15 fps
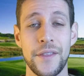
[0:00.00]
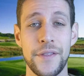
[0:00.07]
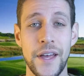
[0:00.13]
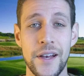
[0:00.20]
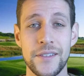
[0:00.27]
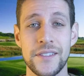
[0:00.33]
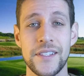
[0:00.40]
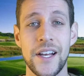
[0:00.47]

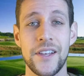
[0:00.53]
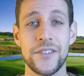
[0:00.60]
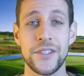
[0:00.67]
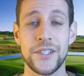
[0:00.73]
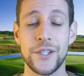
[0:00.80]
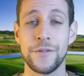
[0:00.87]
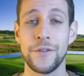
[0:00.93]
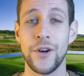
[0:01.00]
$1,000
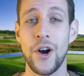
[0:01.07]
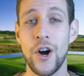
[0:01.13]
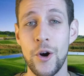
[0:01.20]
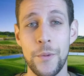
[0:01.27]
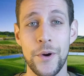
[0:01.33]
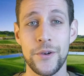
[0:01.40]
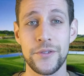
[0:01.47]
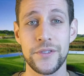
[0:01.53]
a year for
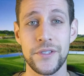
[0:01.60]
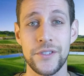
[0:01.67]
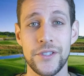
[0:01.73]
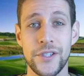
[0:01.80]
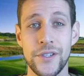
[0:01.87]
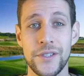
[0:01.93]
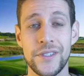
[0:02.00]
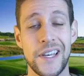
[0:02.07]
homeowners
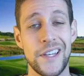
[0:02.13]
insurance,